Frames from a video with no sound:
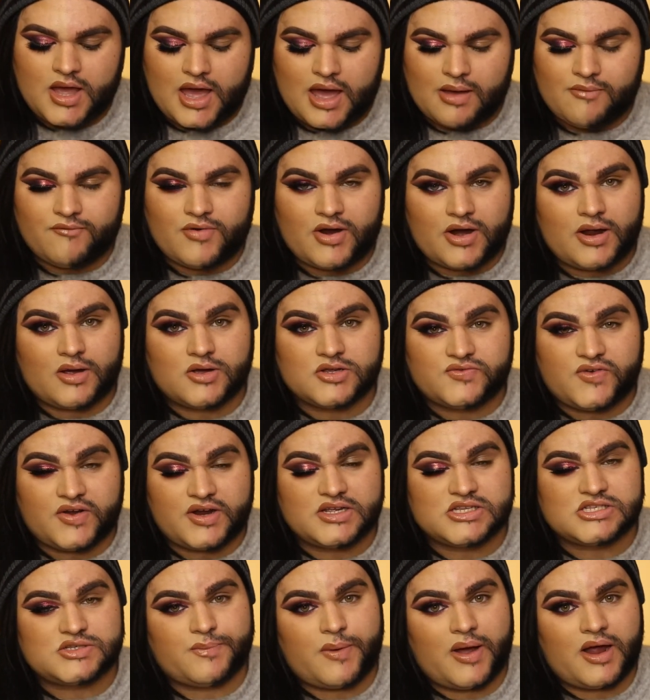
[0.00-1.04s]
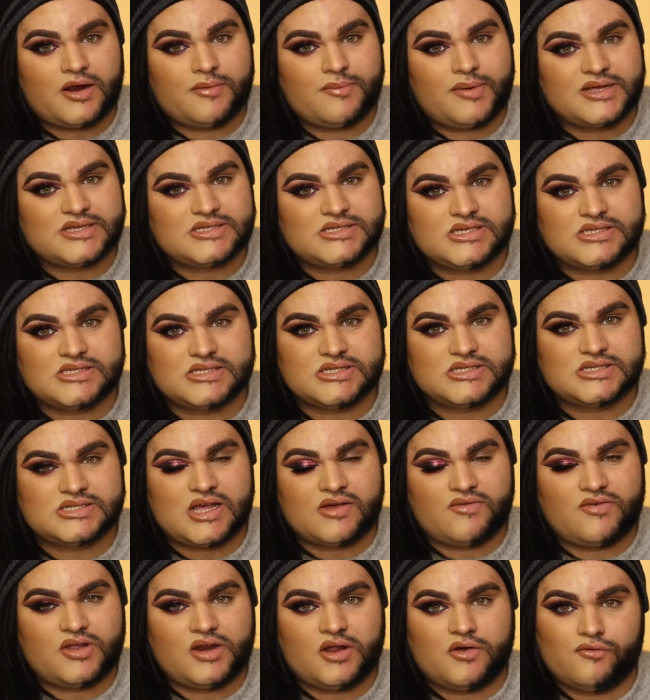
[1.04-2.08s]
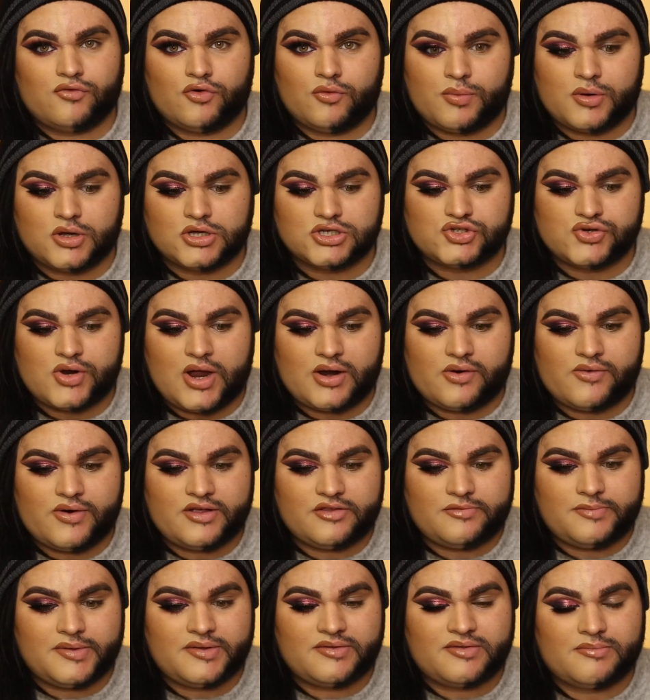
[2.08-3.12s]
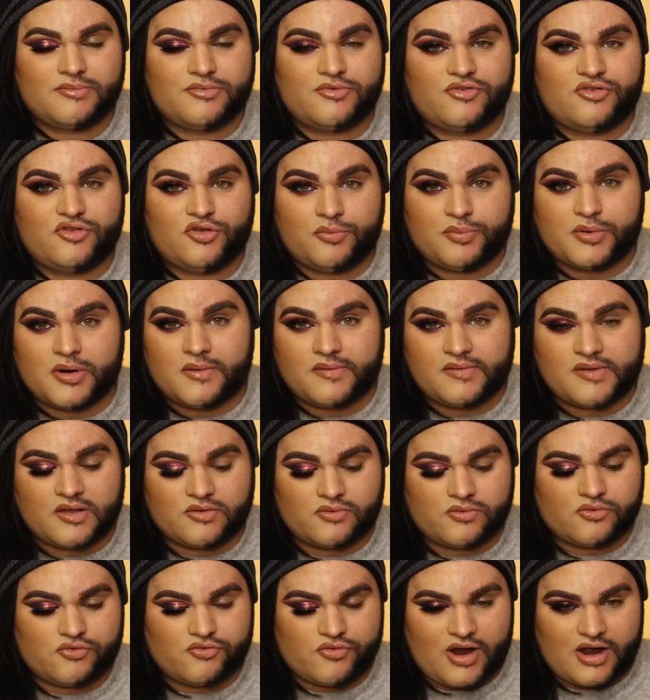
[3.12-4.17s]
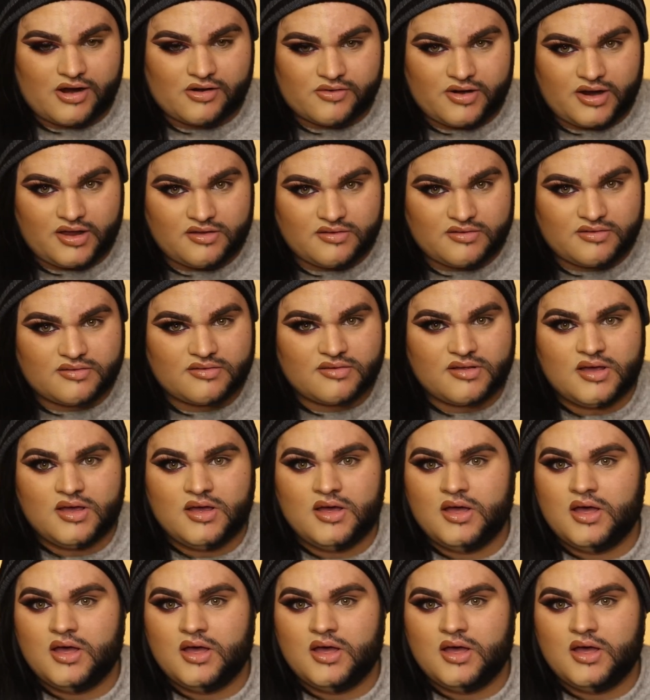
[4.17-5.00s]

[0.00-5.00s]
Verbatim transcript: I was very inspired by season 7 of RuPaul's Drag Race because I'm super obsessed with Drag Race.